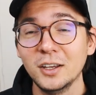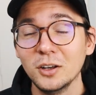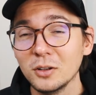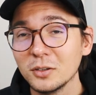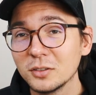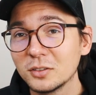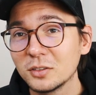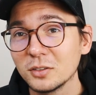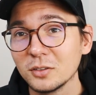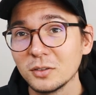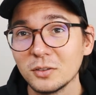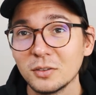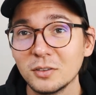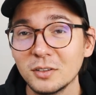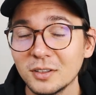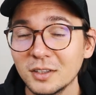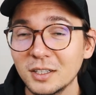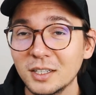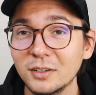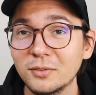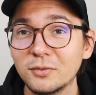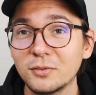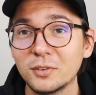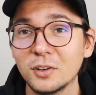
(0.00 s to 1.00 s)
they also
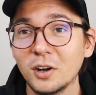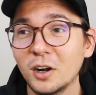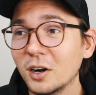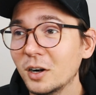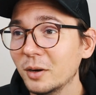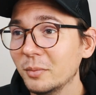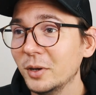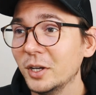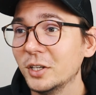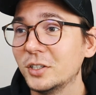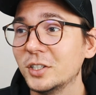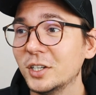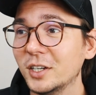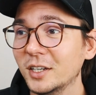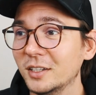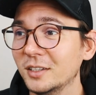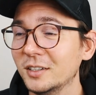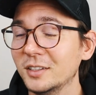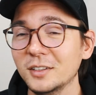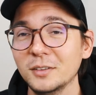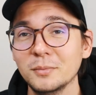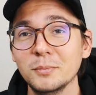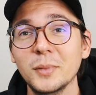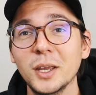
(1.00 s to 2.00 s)
leave garbage
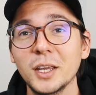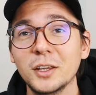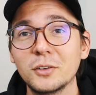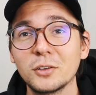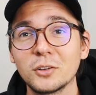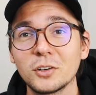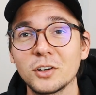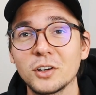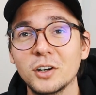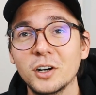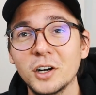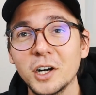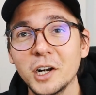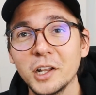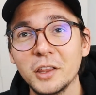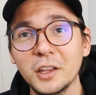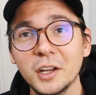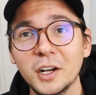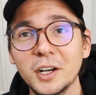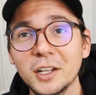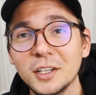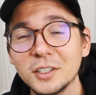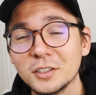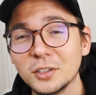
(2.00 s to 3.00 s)
and make your car
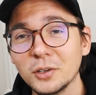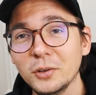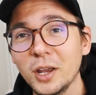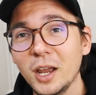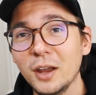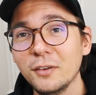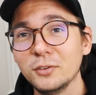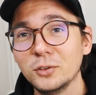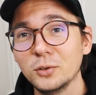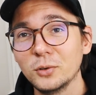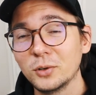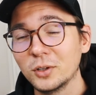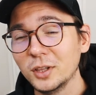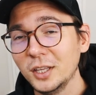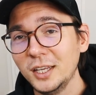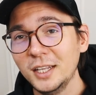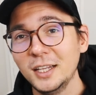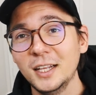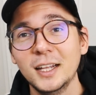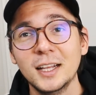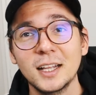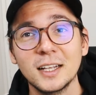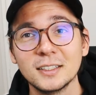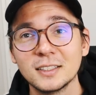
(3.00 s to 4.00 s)
dirty, so you have to
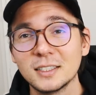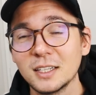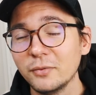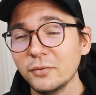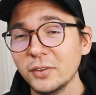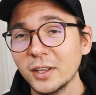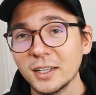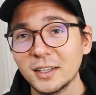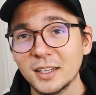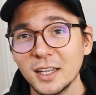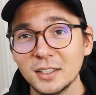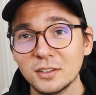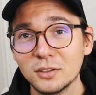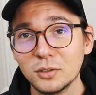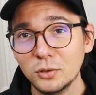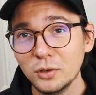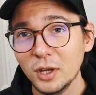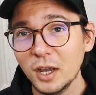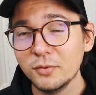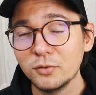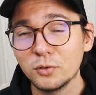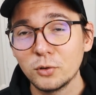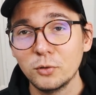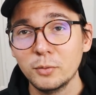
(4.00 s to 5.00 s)
clean it and stuff like that. So
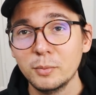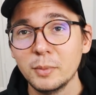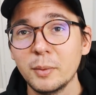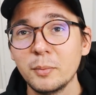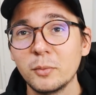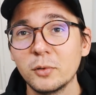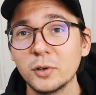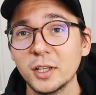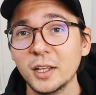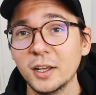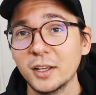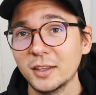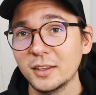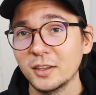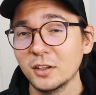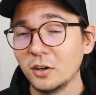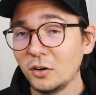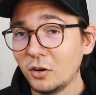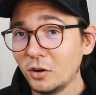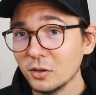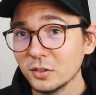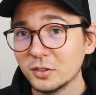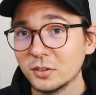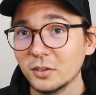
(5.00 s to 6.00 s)
you have to remember that
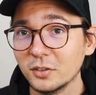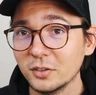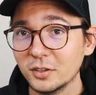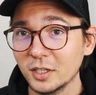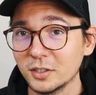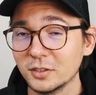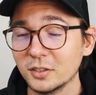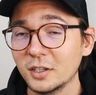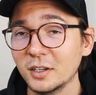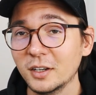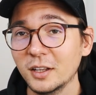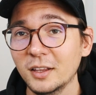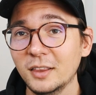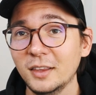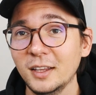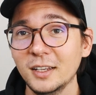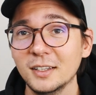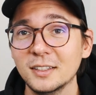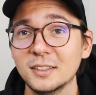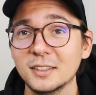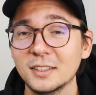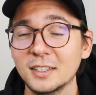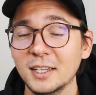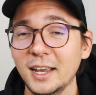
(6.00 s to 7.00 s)
also those are the
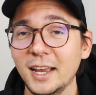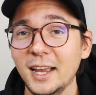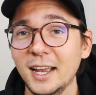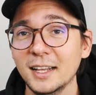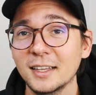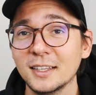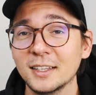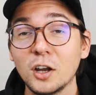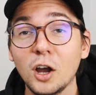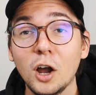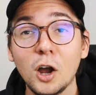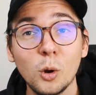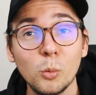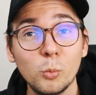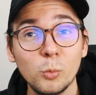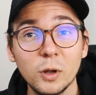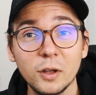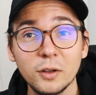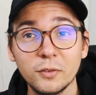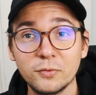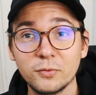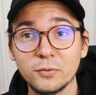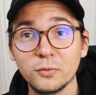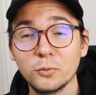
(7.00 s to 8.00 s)
things that come
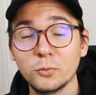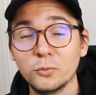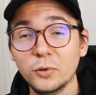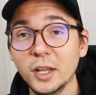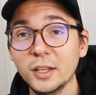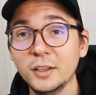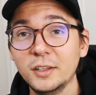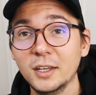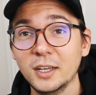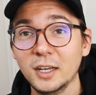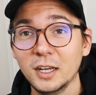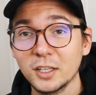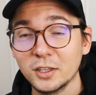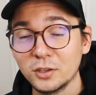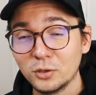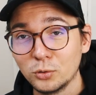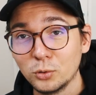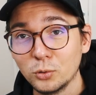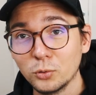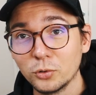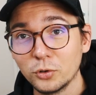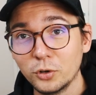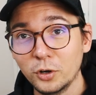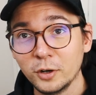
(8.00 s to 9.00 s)
with renting out
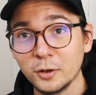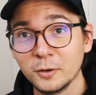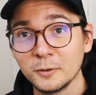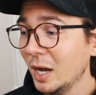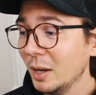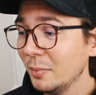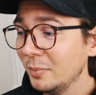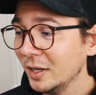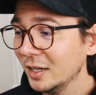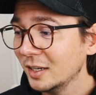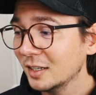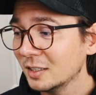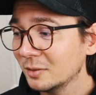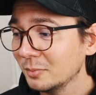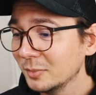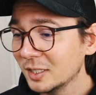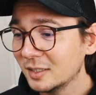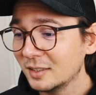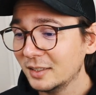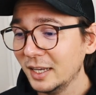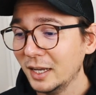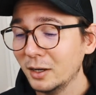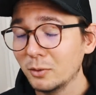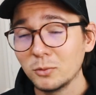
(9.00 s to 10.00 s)
Turo. My biggest
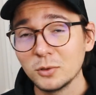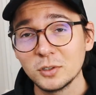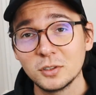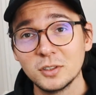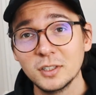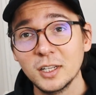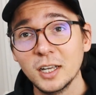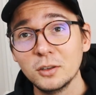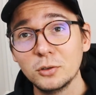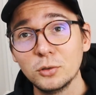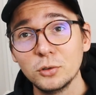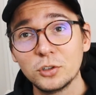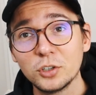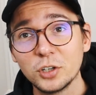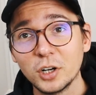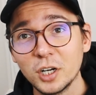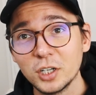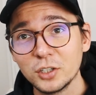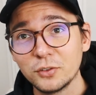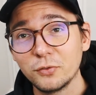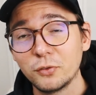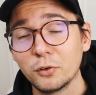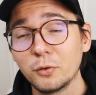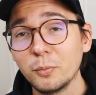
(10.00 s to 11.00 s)
mistake was not to
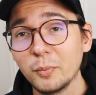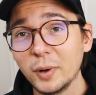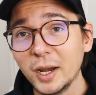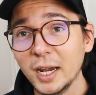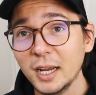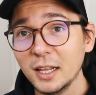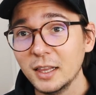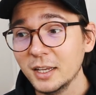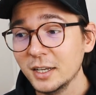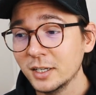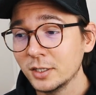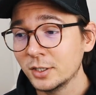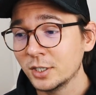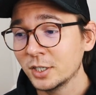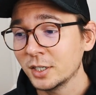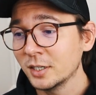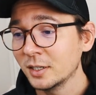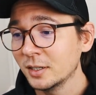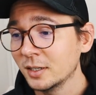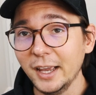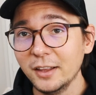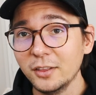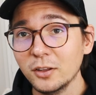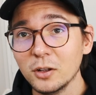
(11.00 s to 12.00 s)
charge for
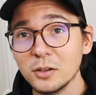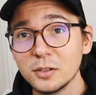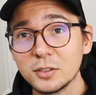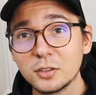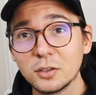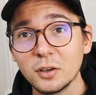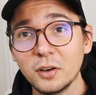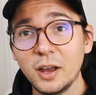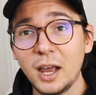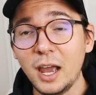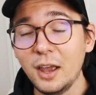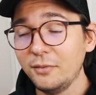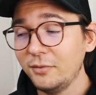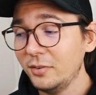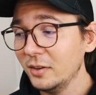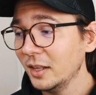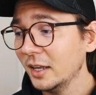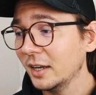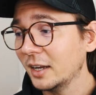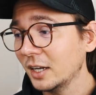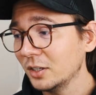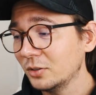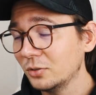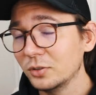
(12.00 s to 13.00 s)
mileage, and also I feel
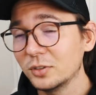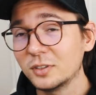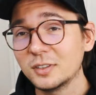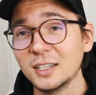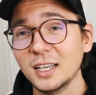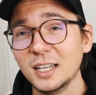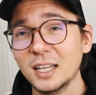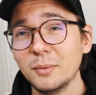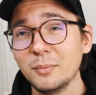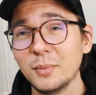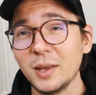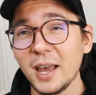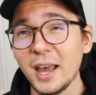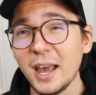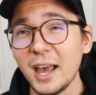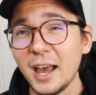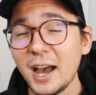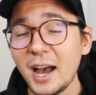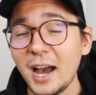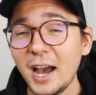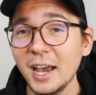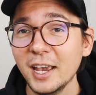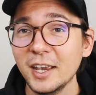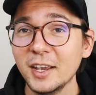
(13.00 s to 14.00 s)
like I should set up a
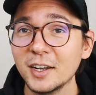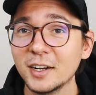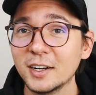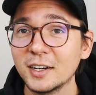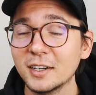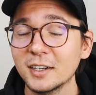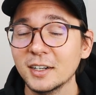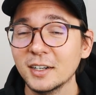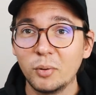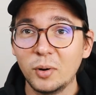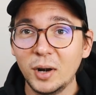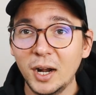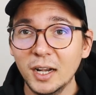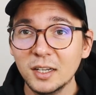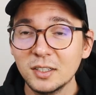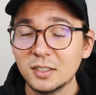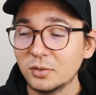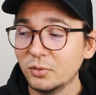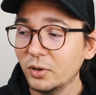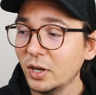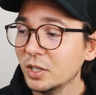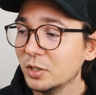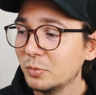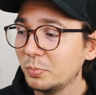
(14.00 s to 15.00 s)
higher
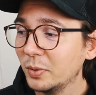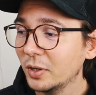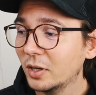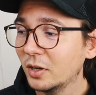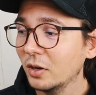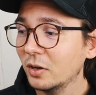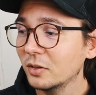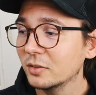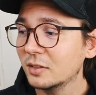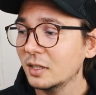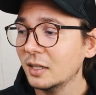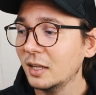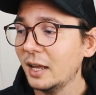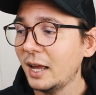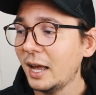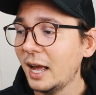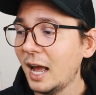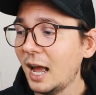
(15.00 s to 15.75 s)
price range because